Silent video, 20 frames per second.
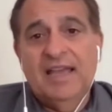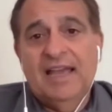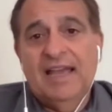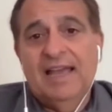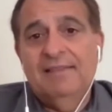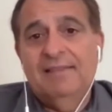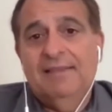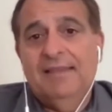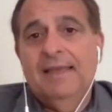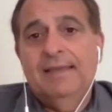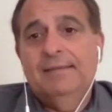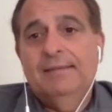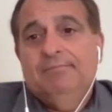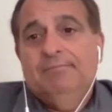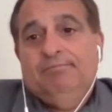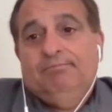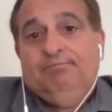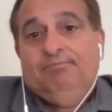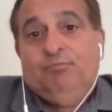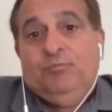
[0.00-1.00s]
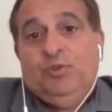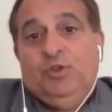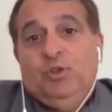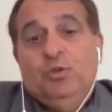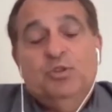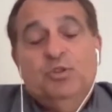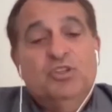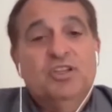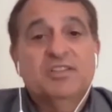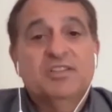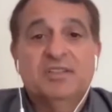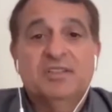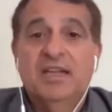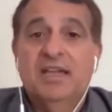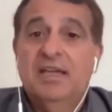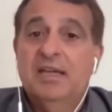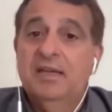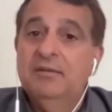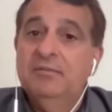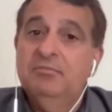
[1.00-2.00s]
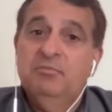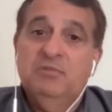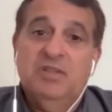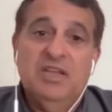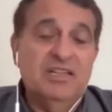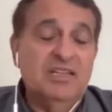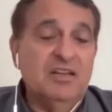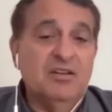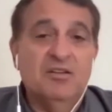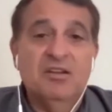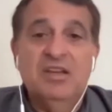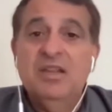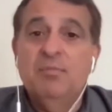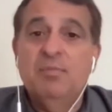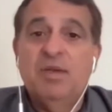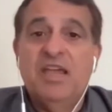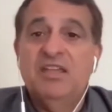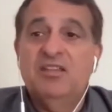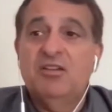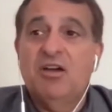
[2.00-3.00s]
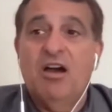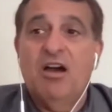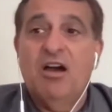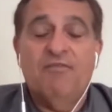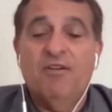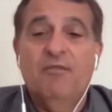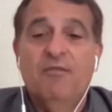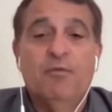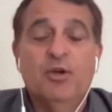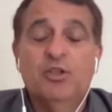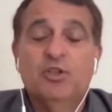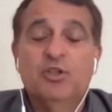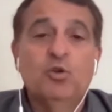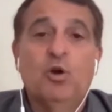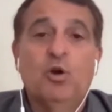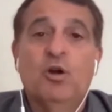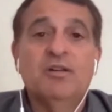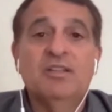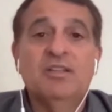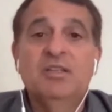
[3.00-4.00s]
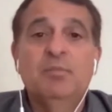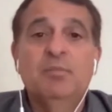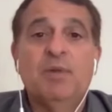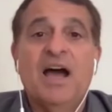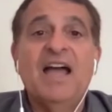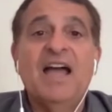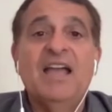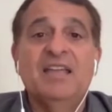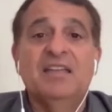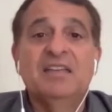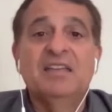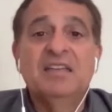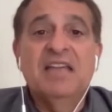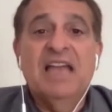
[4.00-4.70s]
and then you just get a rebate off of what you're already buying.